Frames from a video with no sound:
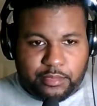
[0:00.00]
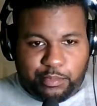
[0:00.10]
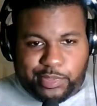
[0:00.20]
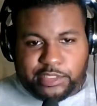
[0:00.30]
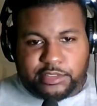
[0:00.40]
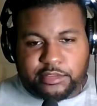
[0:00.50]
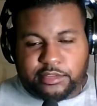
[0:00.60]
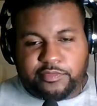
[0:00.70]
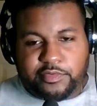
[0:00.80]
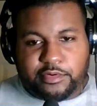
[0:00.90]

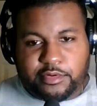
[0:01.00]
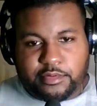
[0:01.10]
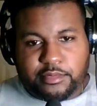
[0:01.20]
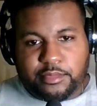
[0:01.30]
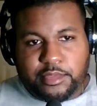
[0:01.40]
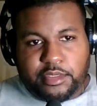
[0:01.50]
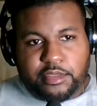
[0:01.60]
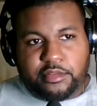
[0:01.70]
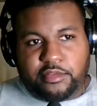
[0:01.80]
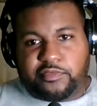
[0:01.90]
basically for
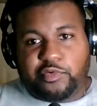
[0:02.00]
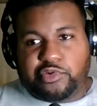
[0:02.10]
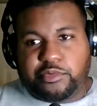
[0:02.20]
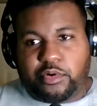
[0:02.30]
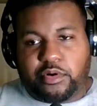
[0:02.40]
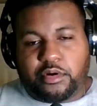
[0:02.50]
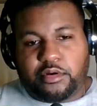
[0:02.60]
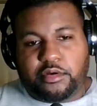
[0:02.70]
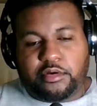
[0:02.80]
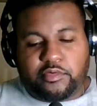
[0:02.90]
the first part
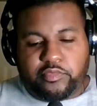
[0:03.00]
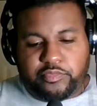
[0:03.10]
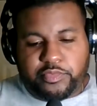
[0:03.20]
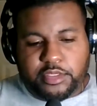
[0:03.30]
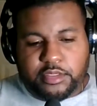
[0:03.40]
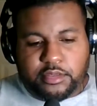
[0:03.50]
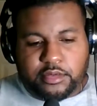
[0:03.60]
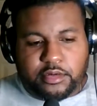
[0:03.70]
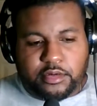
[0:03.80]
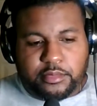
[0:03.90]
of the
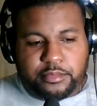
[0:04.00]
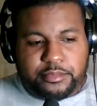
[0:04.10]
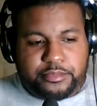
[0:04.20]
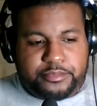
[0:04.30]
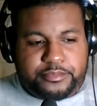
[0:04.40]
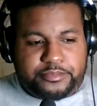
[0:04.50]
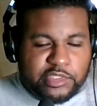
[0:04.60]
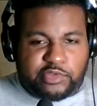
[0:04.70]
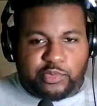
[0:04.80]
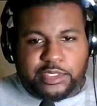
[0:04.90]

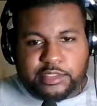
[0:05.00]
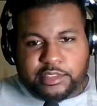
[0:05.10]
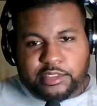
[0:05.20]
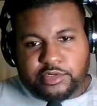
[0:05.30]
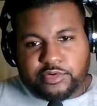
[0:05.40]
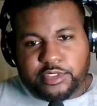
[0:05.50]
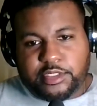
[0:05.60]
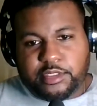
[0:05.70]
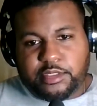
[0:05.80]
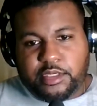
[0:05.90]
20th
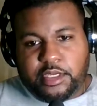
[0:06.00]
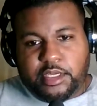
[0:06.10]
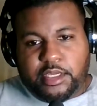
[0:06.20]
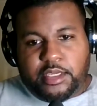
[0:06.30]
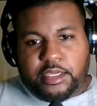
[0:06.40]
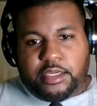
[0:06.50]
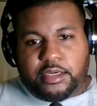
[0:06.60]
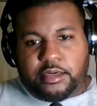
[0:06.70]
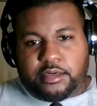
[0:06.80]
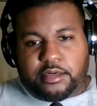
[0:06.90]
century.
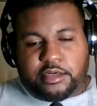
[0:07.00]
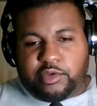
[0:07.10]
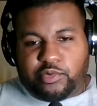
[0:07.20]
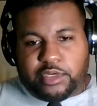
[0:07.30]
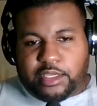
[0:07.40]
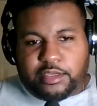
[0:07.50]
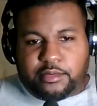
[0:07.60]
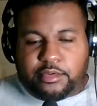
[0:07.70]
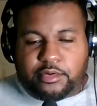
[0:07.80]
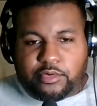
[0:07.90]
They were like,
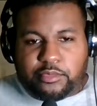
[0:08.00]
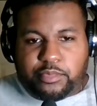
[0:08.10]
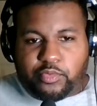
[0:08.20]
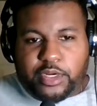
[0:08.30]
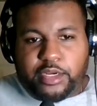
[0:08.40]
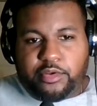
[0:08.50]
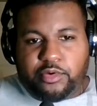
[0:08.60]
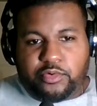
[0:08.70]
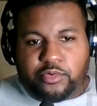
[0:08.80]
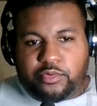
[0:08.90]

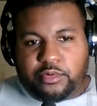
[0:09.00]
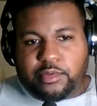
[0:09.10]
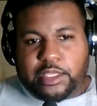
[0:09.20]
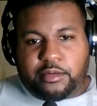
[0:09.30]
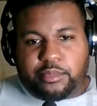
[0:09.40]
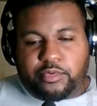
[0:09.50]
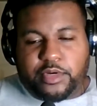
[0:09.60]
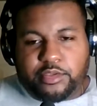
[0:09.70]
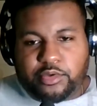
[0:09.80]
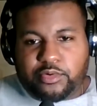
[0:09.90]
perennial, like a
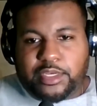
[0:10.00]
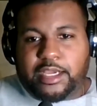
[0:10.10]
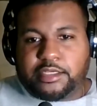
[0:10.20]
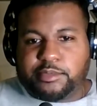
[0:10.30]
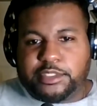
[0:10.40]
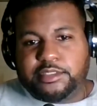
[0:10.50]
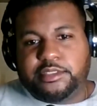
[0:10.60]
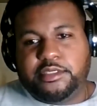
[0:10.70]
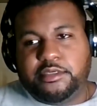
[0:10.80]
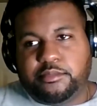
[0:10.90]
perennial last place
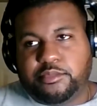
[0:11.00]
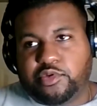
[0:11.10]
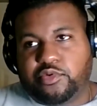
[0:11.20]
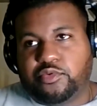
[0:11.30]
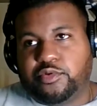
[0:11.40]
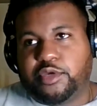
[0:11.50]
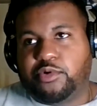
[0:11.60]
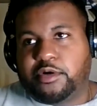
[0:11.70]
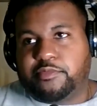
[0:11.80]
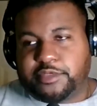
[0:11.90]
team. So they
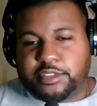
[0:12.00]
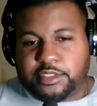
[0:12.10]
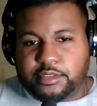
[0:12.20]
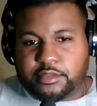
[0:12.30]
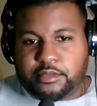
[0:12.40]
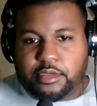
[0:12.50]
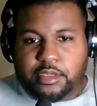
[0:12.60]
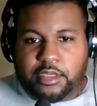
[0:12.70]
were up for sale.